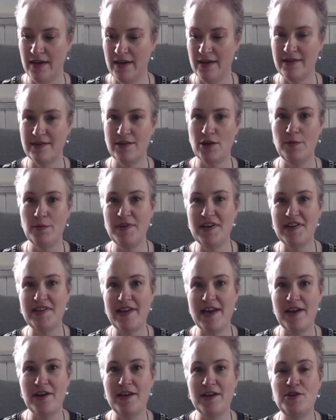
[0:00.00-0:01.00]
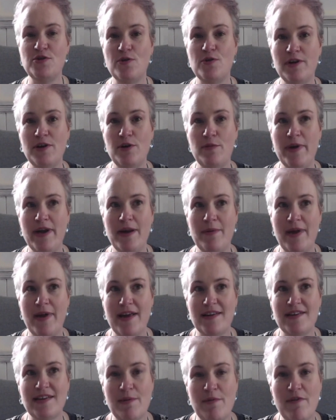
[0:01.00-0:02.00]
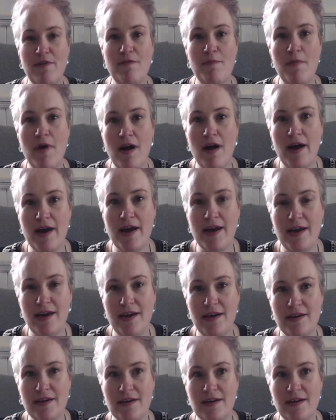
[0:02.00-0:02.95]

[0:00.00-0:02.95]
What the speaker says: So I'm just now going to talk a little bit about some of my